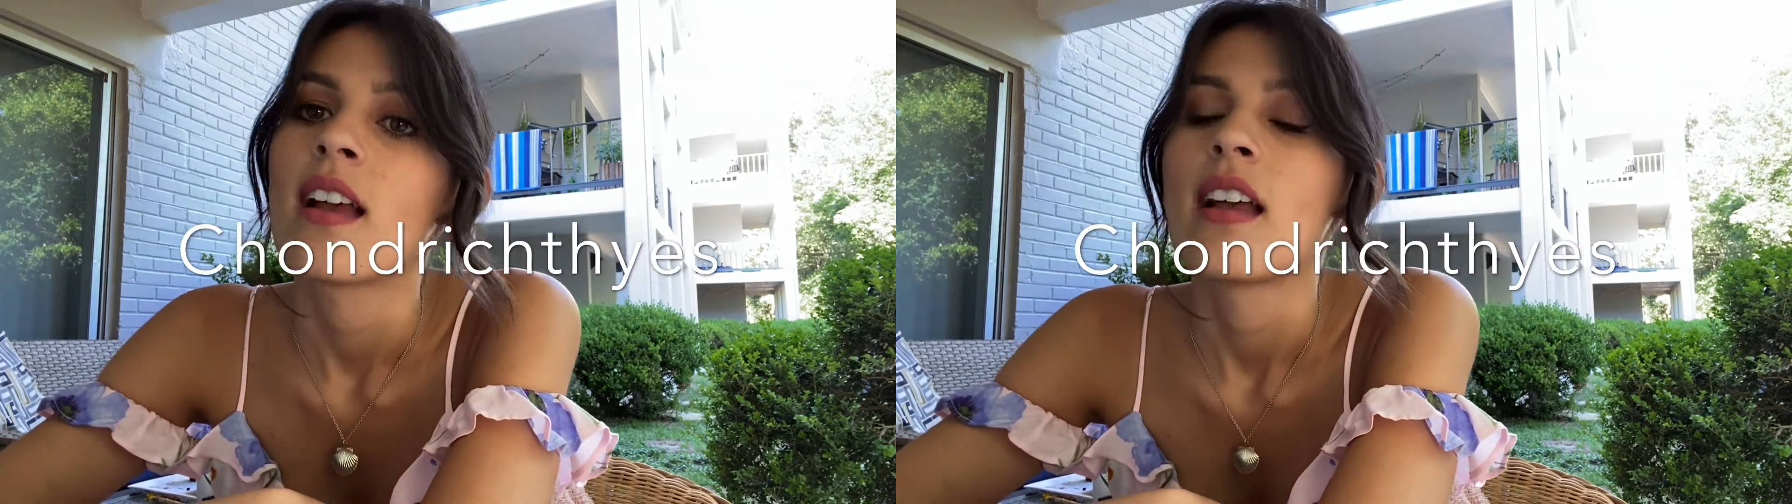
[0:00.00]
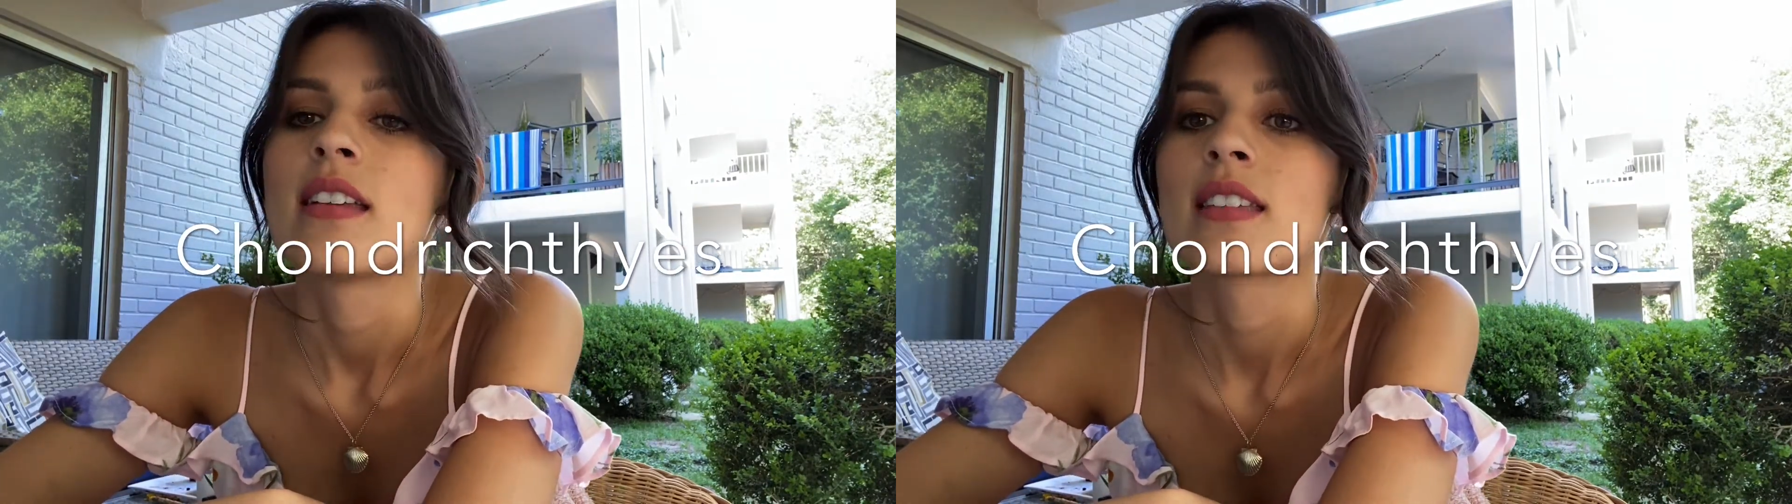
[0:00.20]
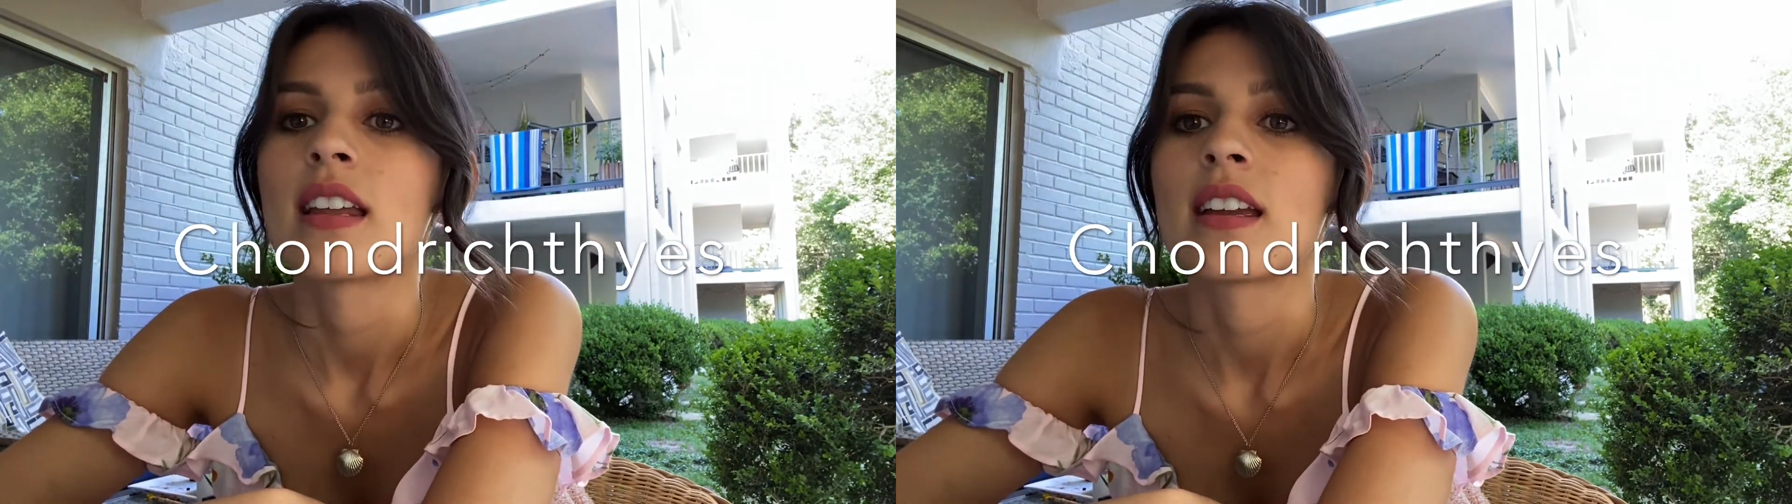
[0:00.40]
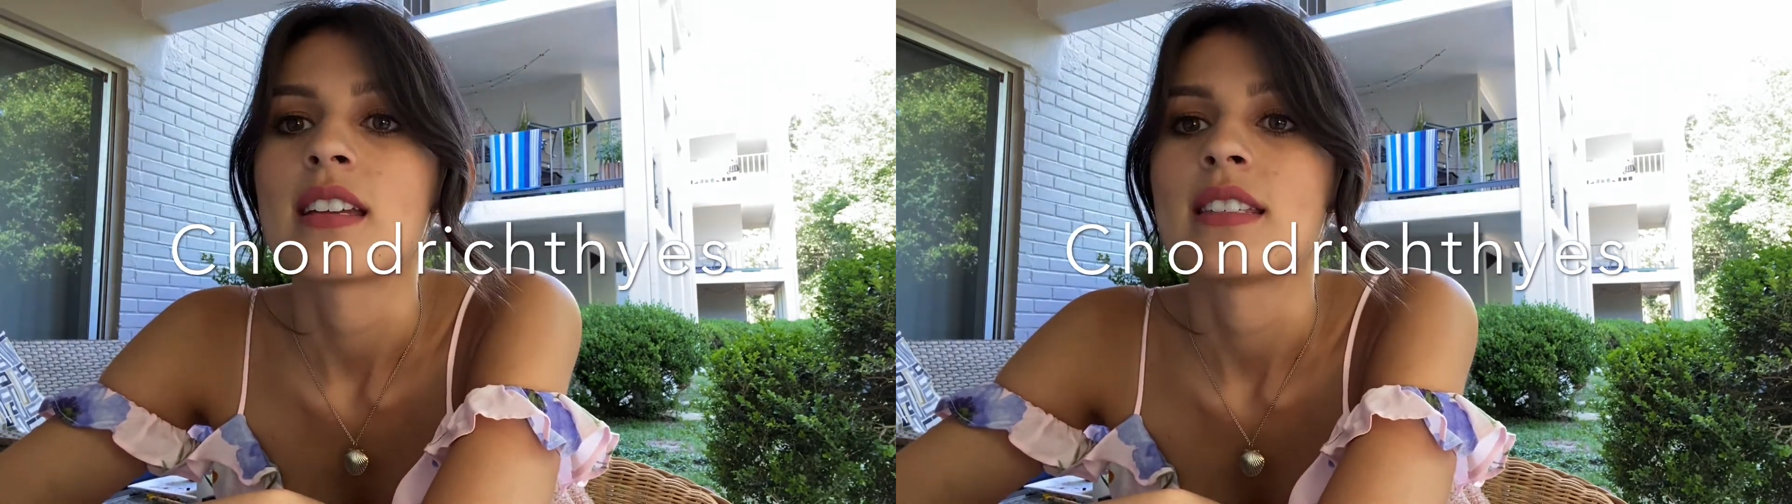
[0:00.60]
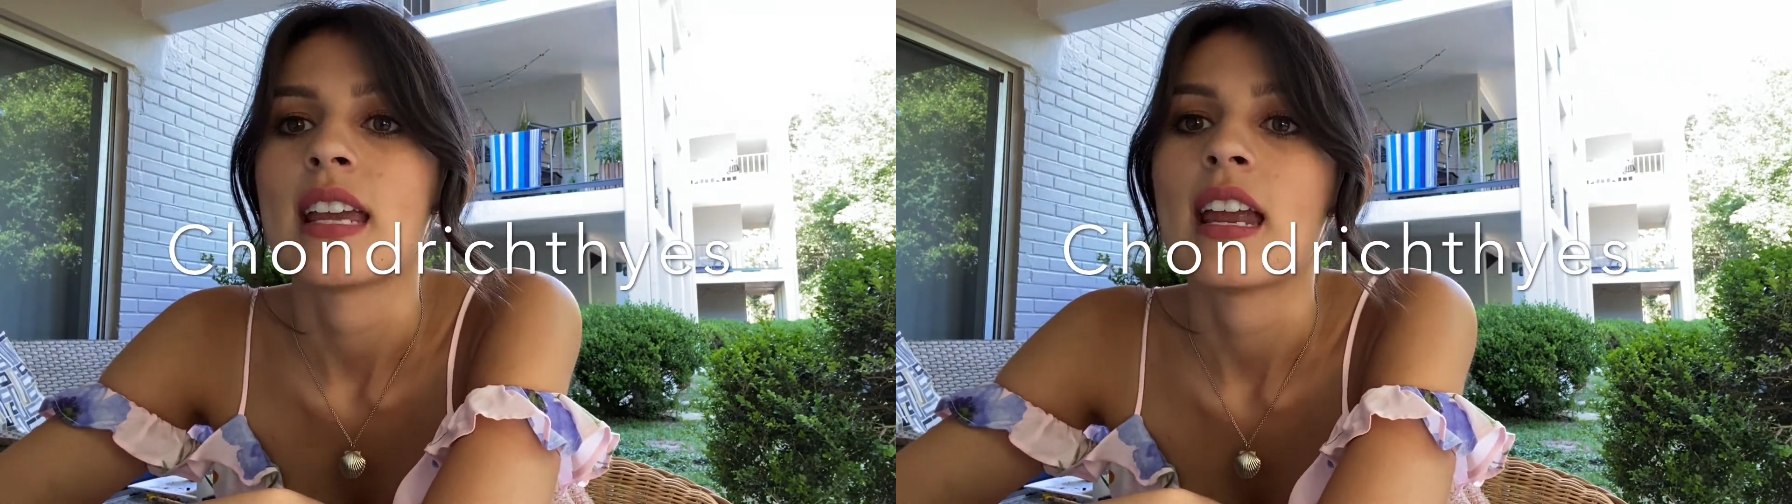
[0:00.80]
is going to
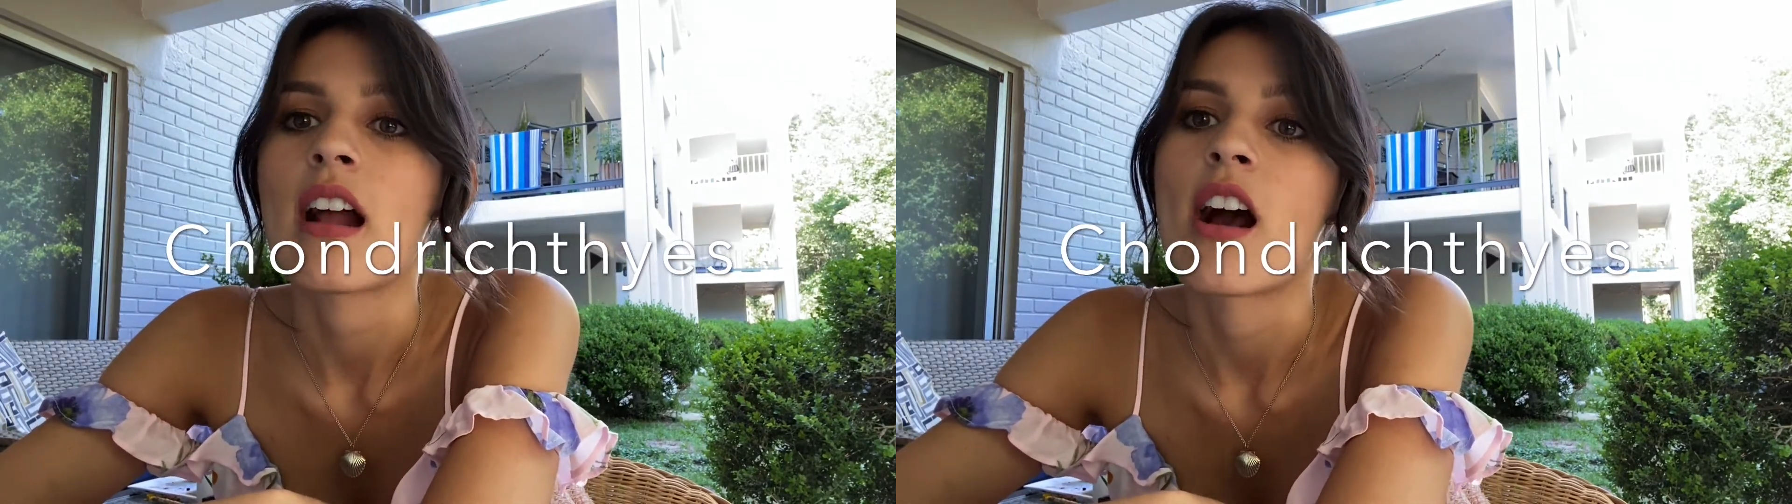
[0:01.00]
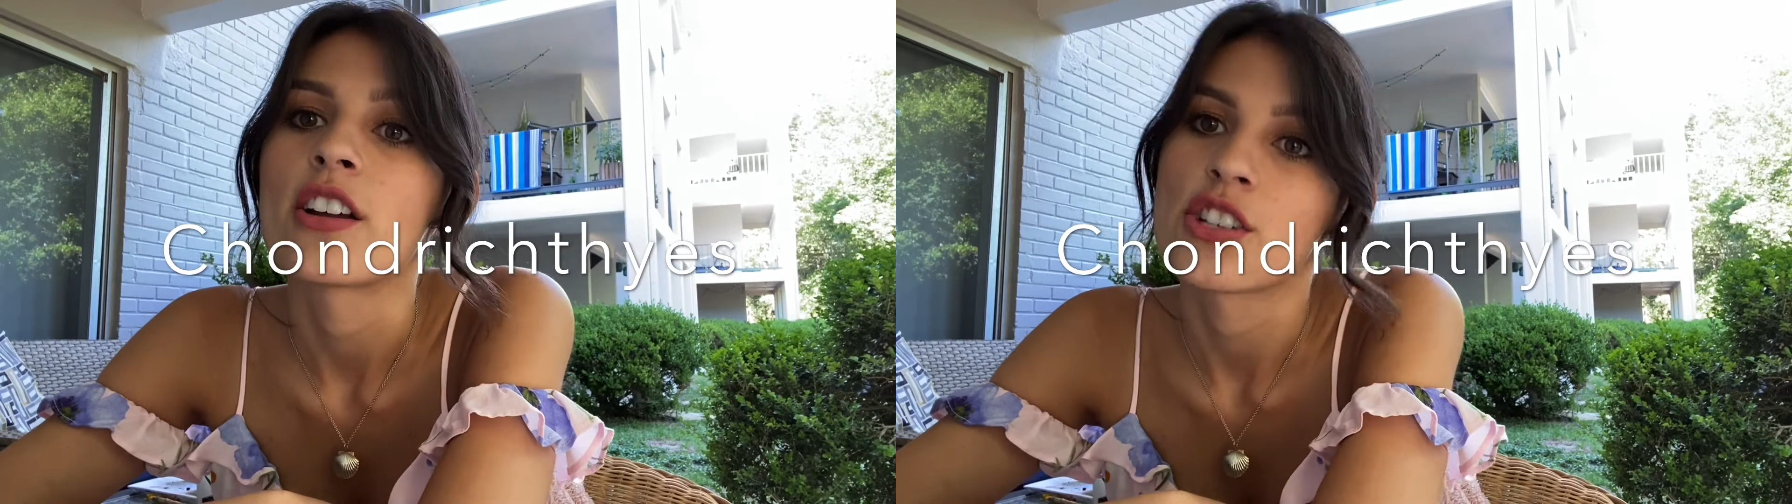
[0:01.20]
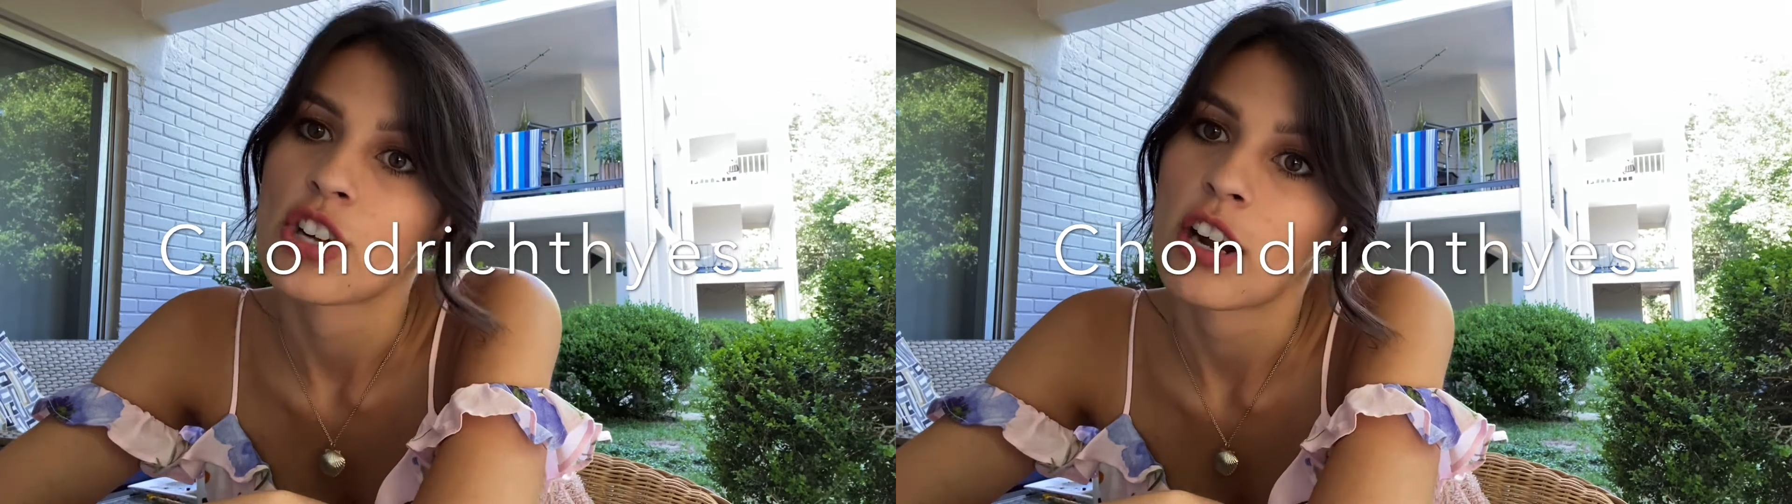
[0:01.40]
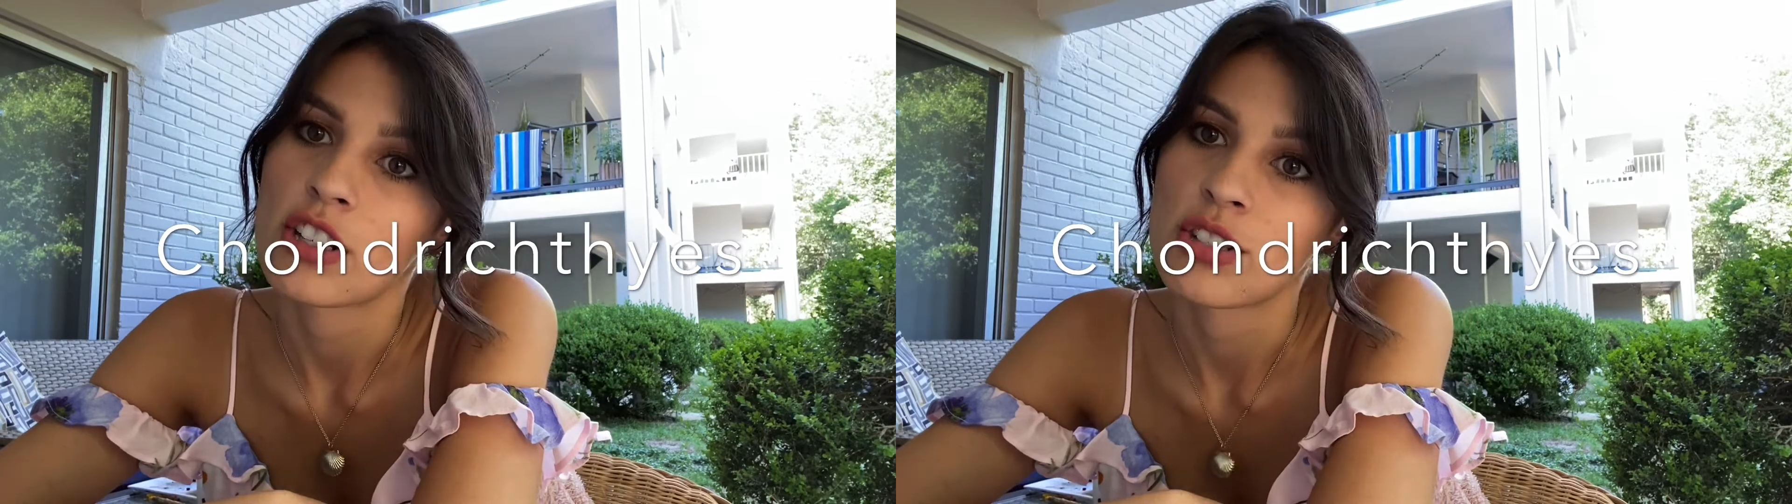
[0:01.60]
contain our sharks,